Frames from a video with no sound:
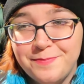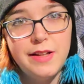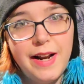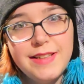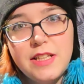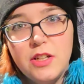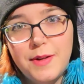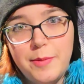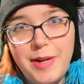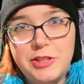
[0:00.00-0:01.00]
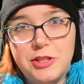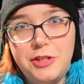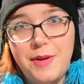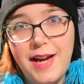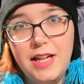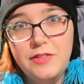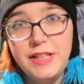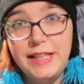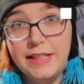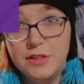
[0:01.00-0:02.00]
The next thing you want to make sure you have
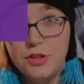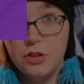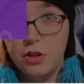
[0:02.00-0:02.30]
is